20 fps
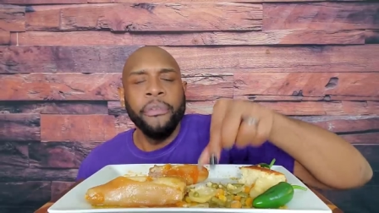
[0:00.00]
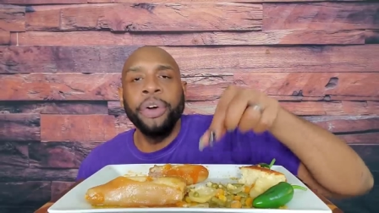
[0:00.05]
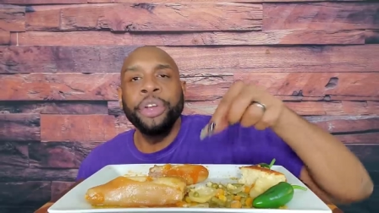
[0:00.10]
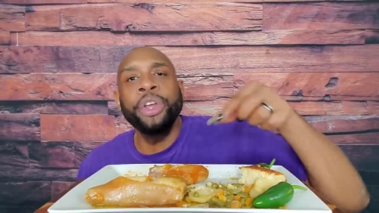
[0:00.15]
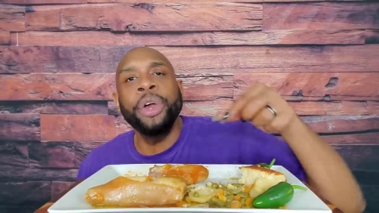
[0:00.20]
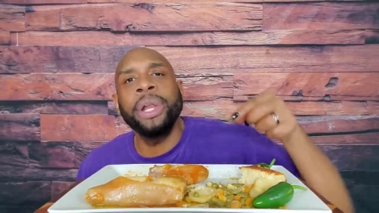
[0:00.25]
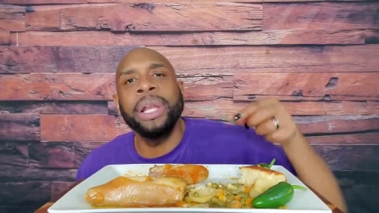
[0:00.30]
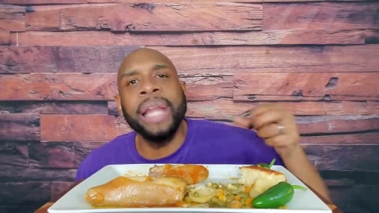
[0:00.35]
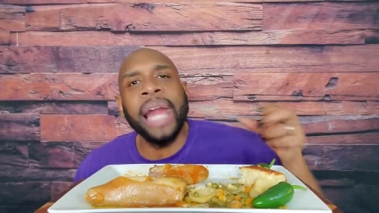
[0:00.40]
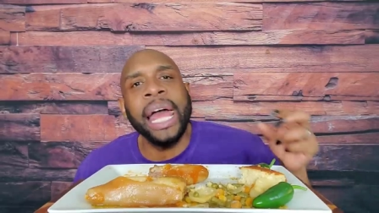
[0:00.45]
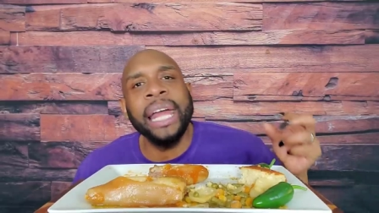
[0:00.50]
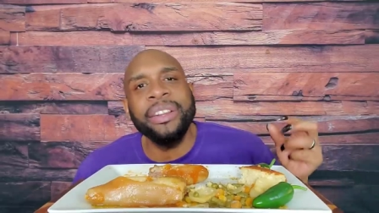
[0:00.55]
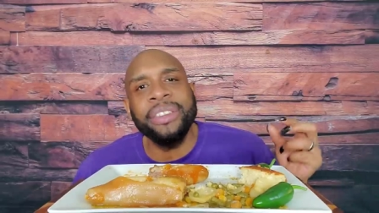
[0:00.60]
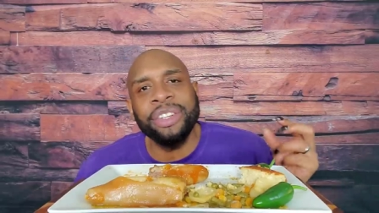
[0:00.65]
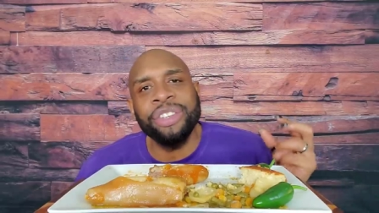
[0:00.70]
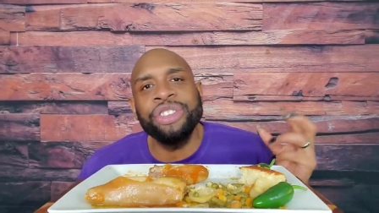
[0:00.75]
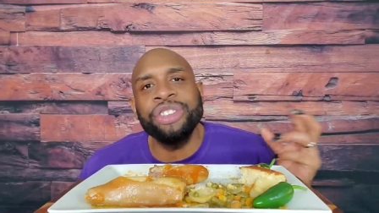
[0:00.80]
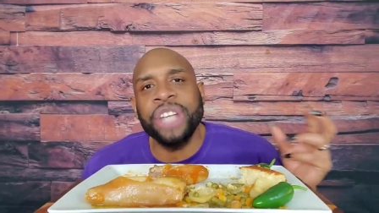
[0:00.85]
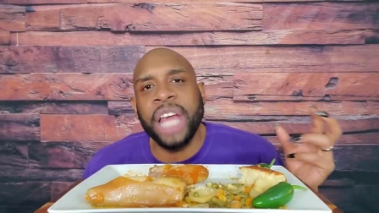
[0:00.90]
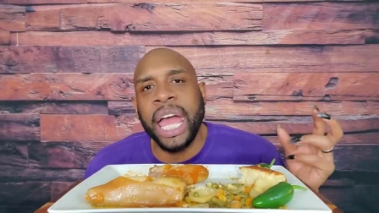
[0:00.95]
For your
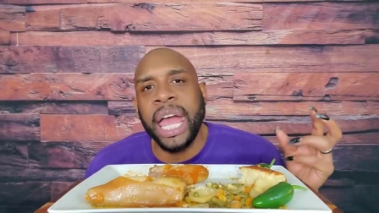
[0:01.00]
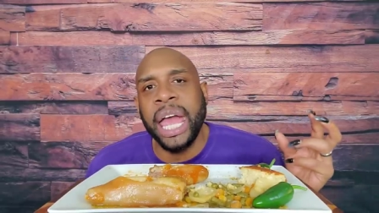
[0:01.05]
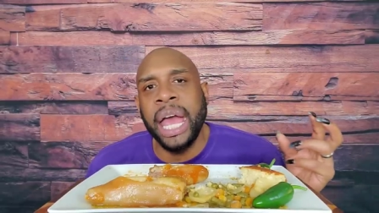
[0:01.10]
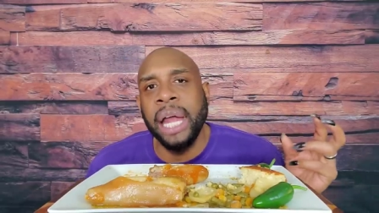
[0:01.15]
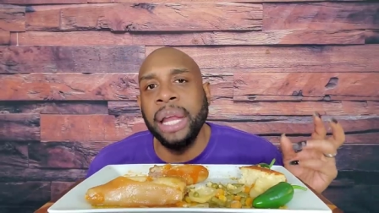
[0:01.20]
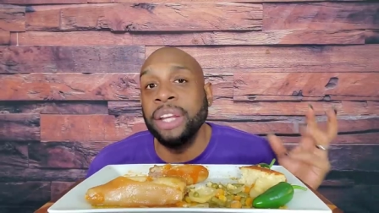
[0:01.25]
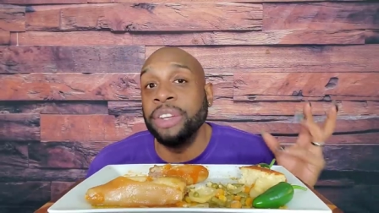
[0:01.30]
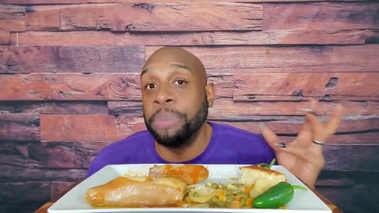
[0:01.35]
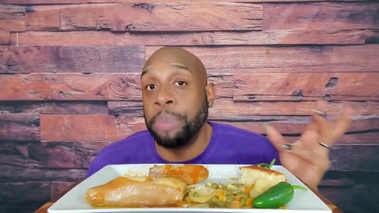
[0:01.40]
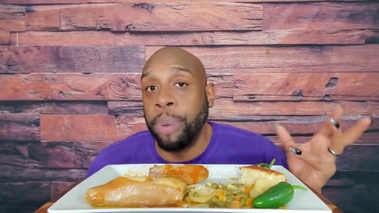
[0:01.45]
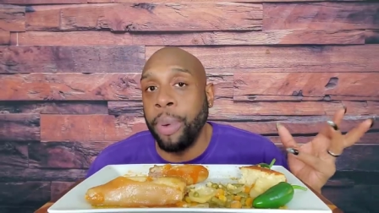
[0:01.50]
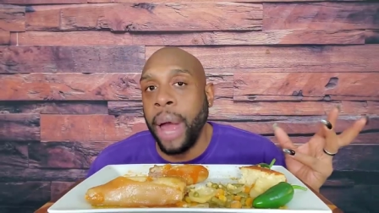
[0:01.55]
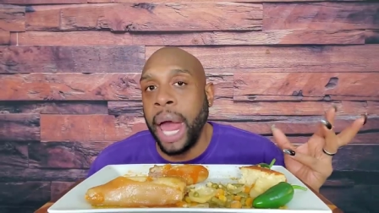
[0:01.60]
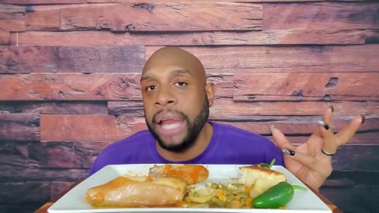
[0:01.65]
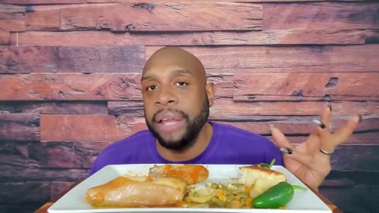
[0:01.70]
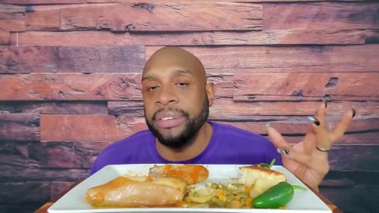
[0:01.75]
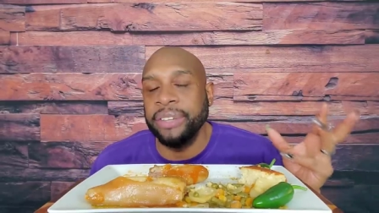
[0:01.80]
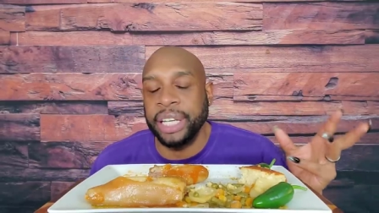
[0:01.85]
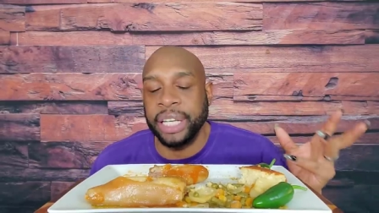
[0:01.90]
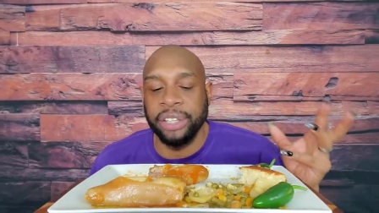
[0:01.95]
light to shine as
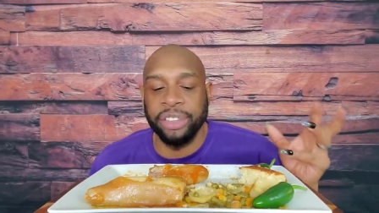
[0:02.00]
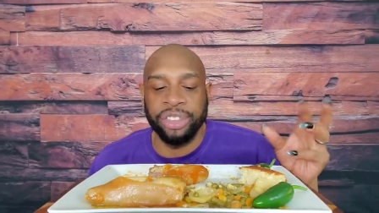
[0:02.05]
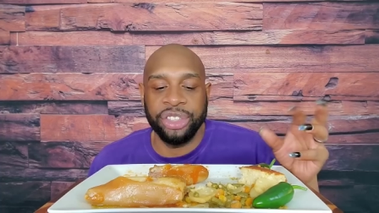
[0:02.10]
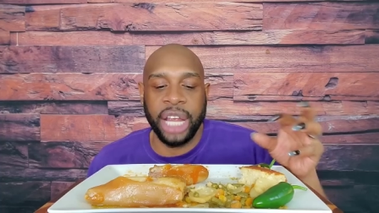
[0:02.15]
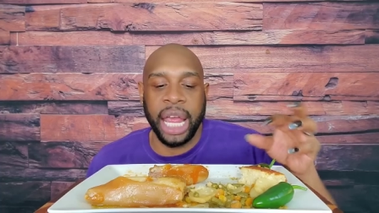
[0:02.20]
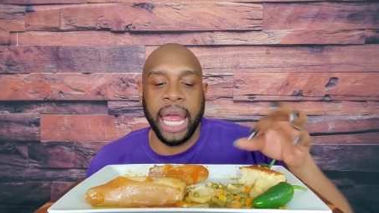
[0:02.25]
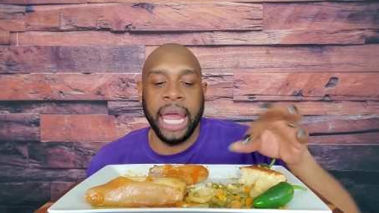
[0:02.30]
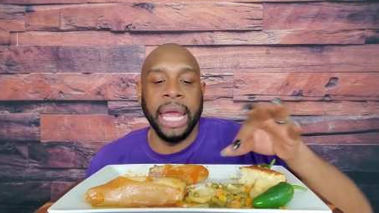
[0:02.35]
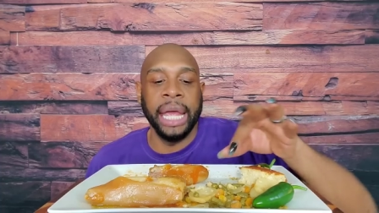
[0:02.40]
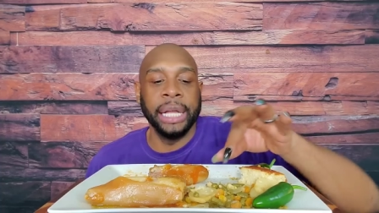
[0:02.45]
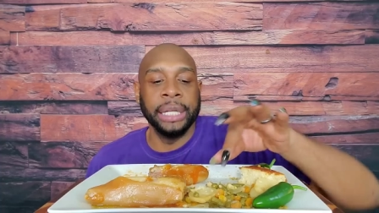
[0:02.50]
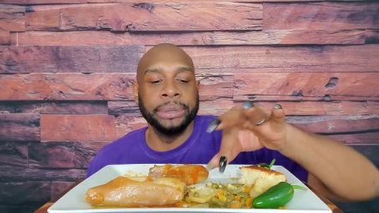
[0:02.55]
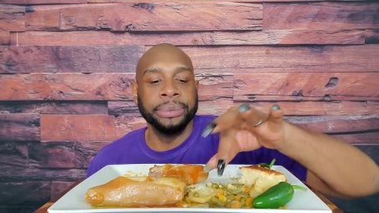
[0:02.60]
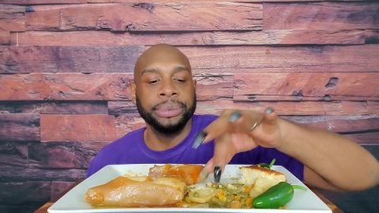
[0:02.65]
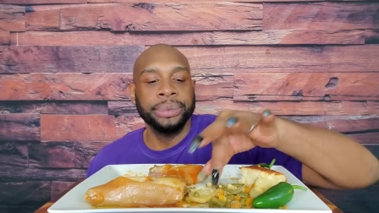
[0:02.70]
bright as it can shine.